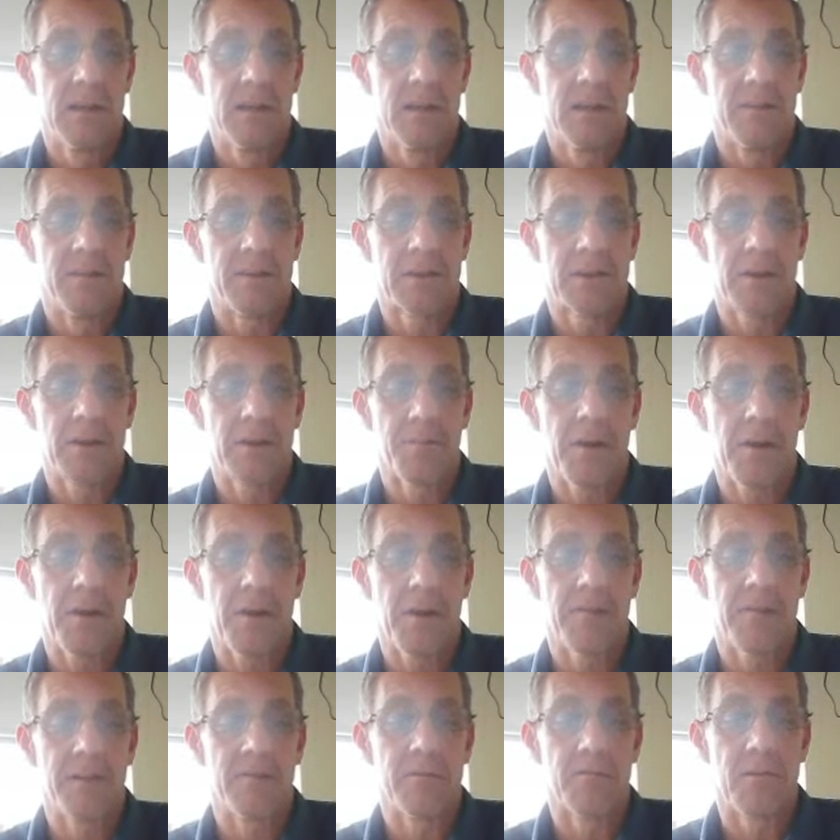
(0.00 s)
in the
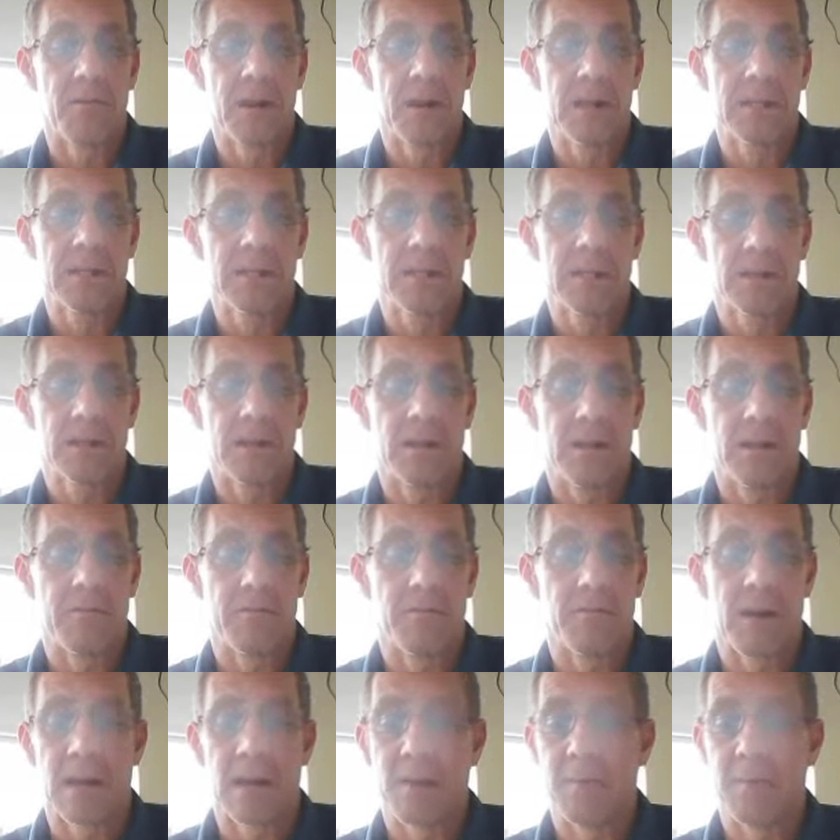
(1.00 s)
comparing rates
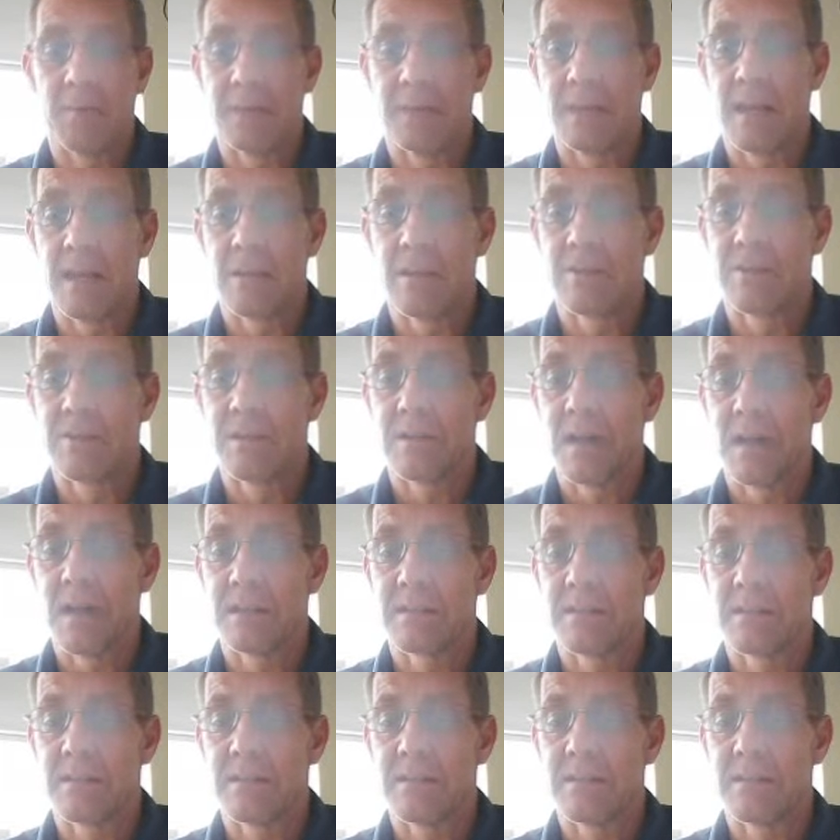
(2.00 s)
recommendation, I
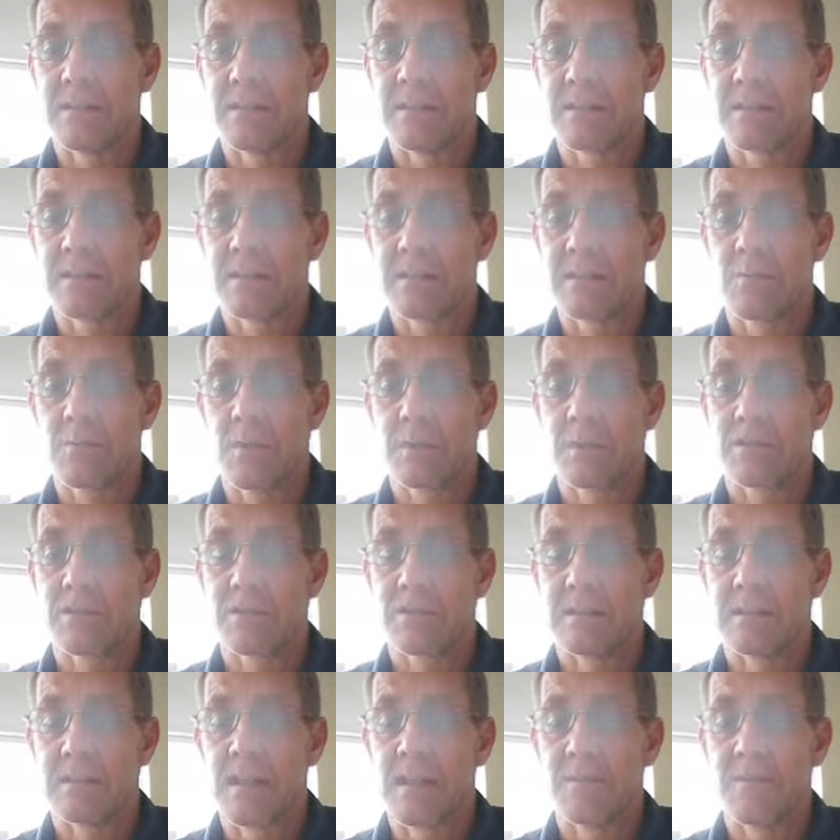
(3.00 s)
see that 6
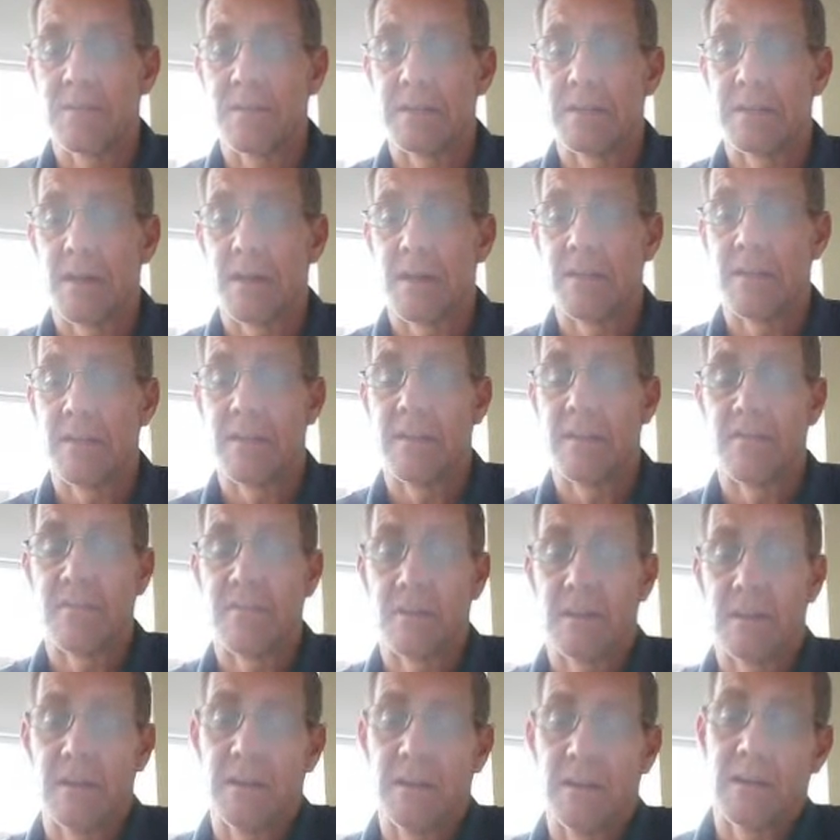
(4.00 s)
questions have been done and
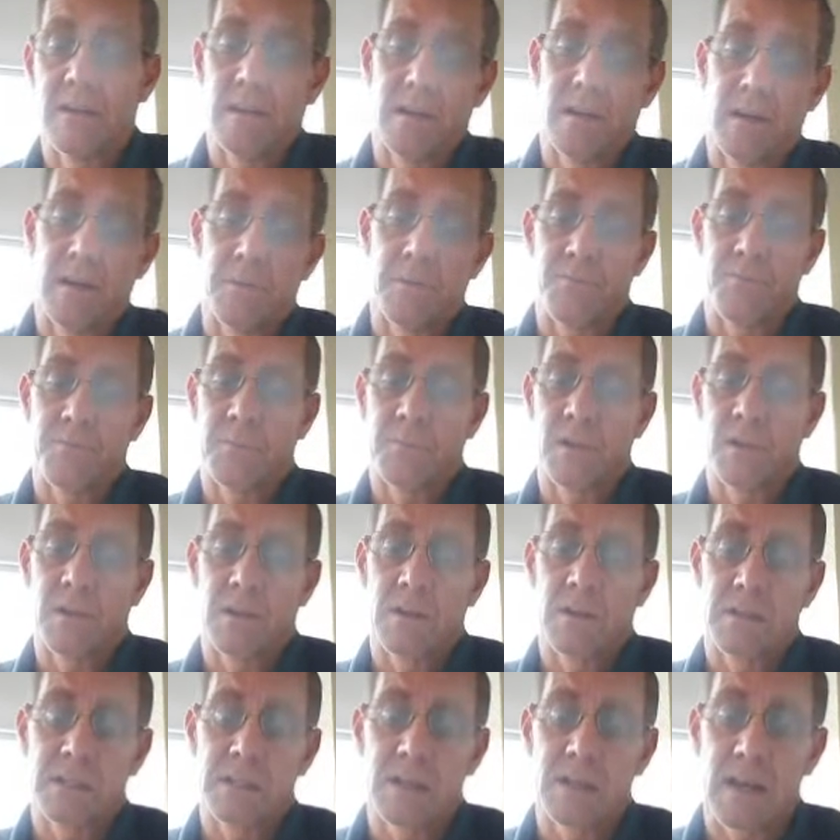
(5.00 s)
the
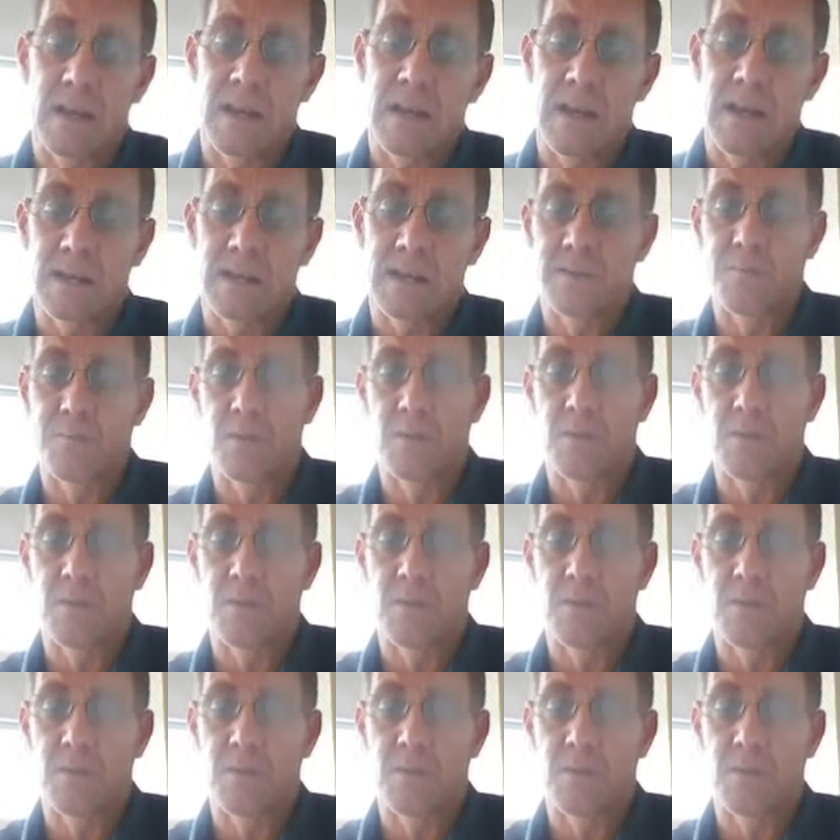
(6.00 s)
site has